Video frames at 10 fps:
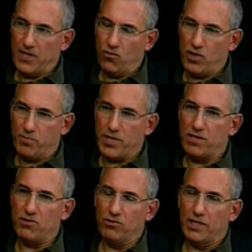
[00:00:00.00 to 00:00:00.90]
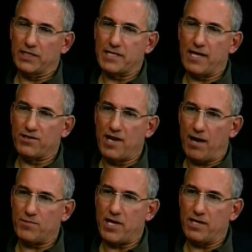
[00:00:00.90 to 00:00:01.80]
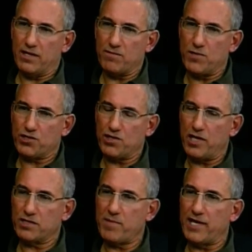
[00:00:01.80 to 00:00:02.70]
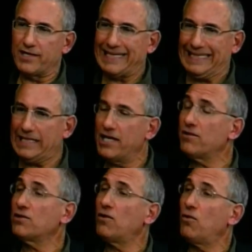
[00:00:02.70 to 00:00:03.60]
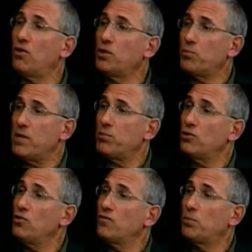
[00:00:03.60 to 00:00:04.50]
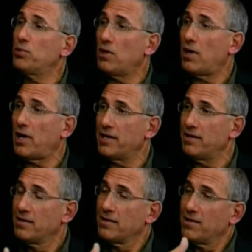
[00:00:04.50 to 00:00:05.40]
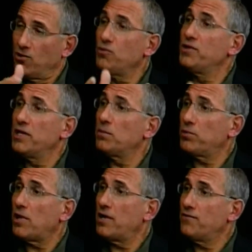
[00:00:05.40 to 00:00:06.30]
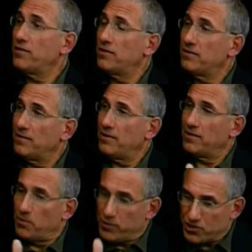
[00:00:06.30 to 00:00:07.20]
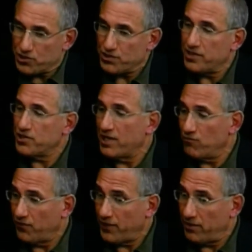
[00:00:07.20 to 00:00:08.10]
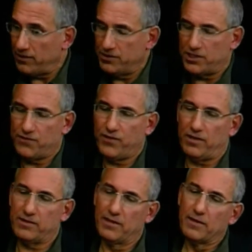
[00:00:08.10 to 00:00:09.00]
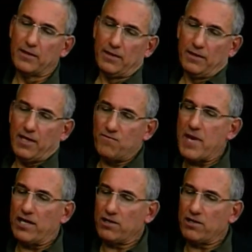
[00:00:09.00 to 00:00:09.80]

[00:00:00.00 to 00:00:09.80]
all right. will be a new list. Now, the nominating commission has made it clear to all the people who have applied, who did apply for the position that Jenny Rivera just filled. They've made it